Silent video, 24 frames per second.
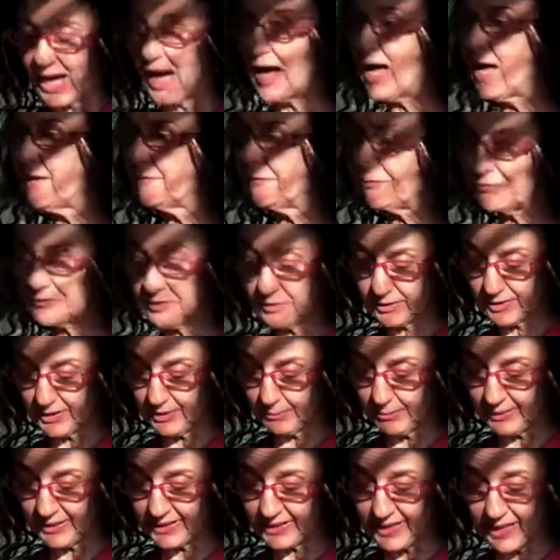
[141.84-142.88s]
After
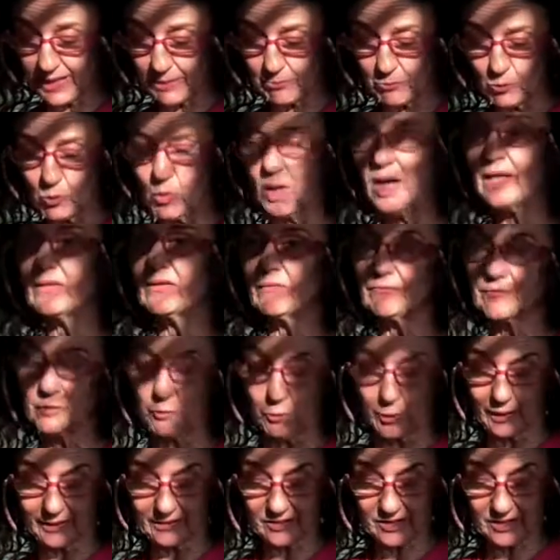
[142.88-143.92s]
he became one of the
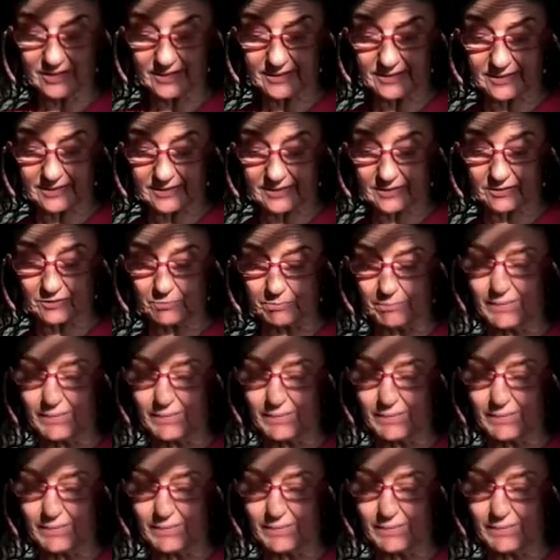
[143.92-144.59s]
richest